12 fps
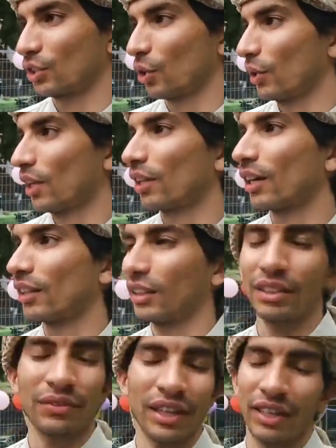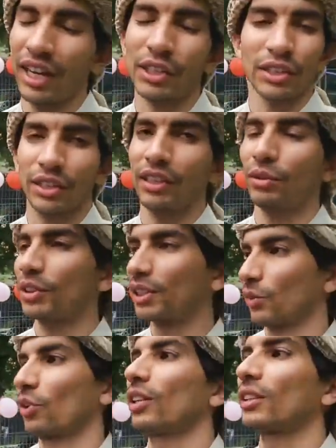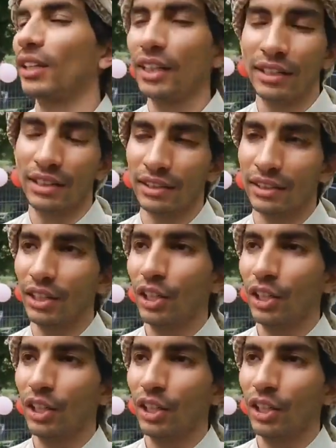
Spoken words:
So we either identify nationally and we say we're all Canadians,